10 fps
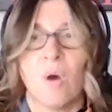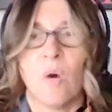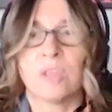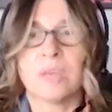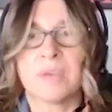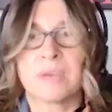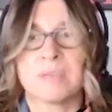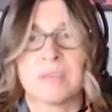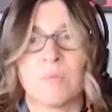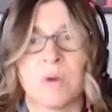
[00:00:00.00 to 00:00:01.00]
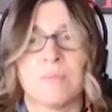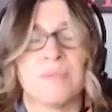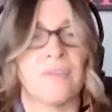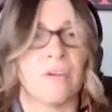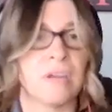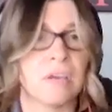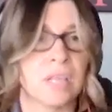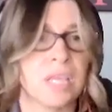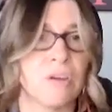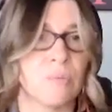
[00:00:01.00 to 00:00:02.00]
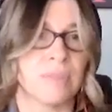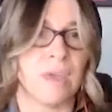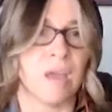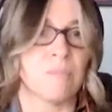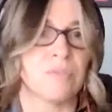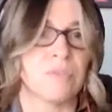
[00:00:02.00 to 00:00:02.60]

only because I want to be very clear with them